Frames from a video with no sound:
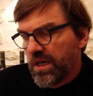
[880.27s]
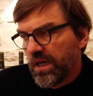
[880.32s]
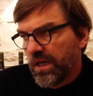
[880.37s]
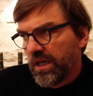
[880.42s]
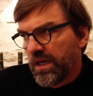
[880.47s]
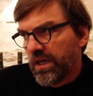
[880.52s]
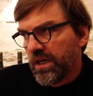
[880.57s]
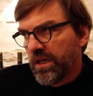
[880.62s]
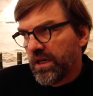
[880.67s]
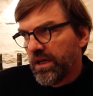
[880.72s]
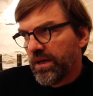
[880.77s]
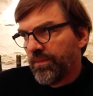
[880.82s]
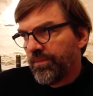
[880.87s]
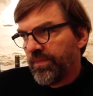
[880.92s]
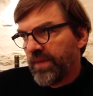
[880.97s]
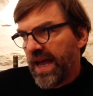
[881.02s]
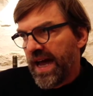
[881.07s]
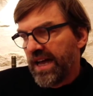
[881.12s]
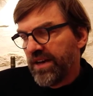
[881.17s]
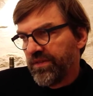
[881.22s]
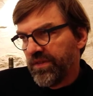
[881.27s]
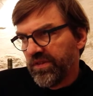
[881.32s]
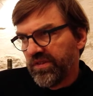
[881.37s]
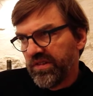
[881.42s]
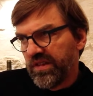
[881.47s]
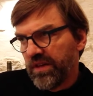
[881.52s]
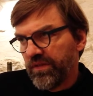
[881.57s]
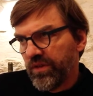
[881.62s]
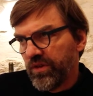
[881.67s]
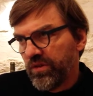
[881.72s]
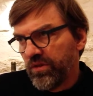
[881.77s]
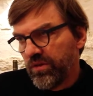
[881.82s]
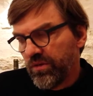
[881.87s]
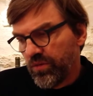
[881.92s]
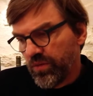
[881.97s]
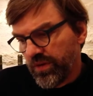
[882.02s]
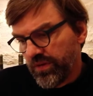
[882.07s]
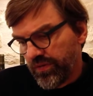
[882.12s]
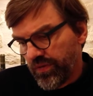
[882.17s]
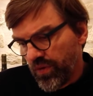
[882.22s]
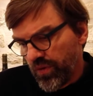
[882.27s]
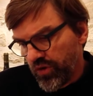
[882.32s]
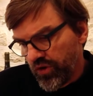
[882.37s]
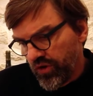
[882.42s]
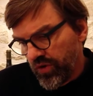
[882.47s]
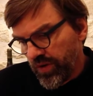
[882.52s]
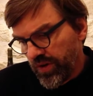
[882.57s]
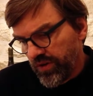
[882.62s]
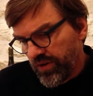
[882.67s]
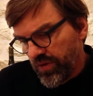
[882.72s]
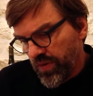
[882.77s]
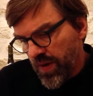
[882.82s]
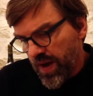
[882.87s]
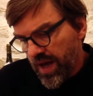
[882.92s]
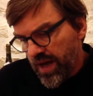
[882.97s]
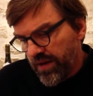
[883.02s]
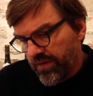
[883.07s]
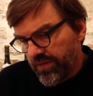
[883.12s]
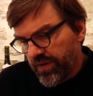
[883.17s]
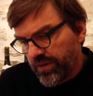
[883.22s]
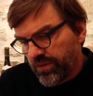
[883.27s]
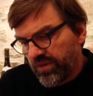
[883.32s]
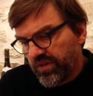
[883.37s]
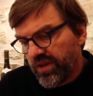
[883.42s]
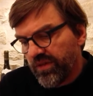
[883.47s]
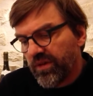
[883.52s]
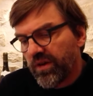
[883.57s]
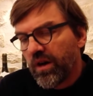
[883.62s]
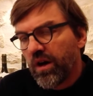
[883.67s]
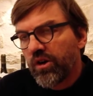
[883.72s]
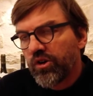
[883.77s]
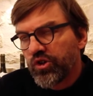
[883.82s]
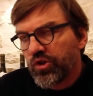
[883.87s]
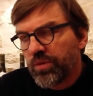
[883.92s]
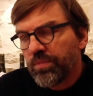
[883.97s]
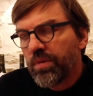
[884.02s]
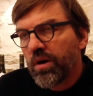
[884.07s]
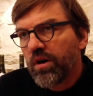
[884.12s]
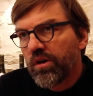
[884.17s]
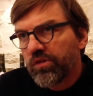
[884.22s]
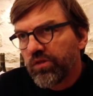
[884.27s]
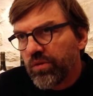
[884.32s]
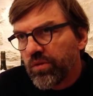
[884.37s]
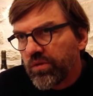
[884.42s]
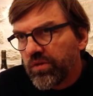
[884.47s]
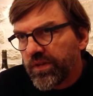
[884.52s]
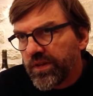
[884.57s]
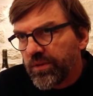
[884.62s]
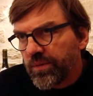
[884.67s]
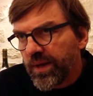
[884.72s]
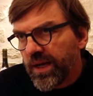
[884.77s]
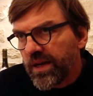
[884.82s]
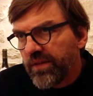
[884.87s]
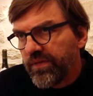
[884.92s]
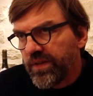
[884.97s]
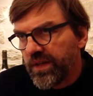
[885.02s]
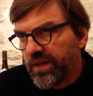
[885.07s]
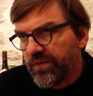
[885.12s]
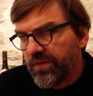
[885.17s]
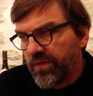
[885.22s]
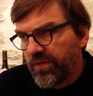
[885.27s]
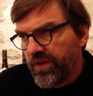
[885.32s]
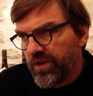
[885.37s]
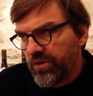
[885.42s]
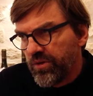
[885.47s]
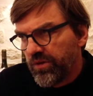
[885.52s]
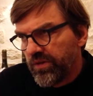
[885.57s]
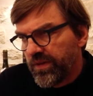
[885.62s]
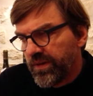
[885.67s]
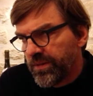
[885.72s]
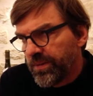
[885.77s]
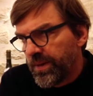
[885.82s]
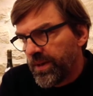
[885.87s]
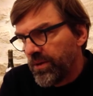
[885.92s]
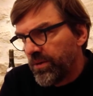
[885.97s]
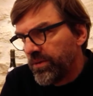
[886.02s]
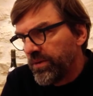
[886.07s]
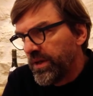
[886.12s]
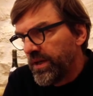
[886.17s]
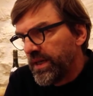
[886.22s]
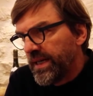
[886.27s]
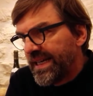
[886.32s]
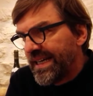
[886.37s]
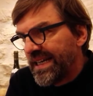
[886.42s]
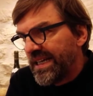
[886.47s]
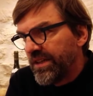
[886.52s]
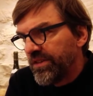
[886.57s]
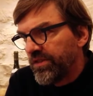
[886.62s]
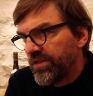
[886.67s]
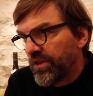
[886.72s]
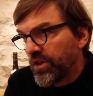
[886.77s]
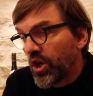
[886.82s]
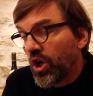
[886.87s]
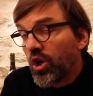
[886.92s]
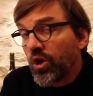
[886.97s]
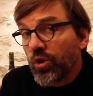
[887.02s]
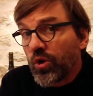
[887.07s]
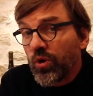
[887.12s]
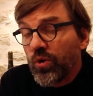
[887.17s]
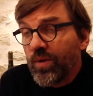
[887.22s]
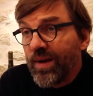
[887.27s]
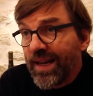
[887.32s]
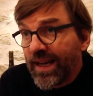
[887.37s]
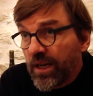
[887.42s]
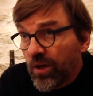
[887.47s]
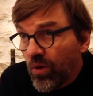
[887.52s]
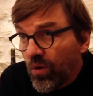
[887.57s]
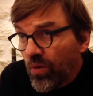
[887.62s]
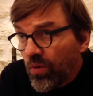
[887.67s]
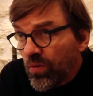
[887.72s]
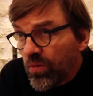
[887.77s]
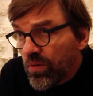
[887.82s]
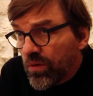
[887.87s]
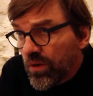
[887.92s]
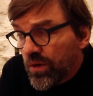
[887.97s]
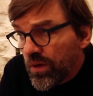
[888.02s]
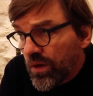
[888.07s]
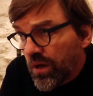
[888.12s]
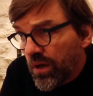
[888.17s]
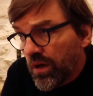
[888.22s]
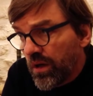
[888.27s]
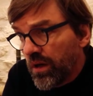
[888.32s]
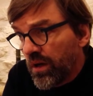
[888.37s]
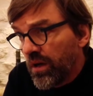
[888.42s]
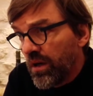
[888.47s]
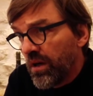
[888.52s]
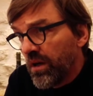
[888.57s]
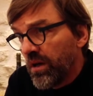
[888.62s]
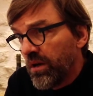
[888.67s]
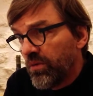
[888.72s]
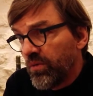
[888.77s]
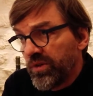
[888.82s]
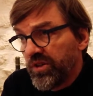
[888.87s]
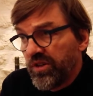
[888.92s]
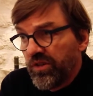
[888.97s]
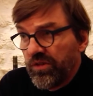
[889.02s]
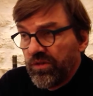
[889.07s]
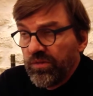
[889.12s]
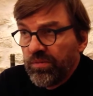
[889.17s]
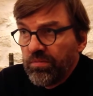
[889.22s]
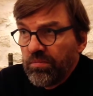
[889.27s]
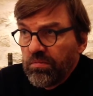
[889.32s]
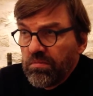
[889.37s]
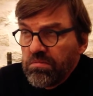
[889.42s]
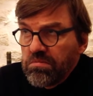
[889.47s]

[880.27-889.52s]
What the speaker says: Out of the 7, we're fortunate to have, I would say, the larger parcels that we have. The vineyards that we own is Grand Cru L'Éclos, which is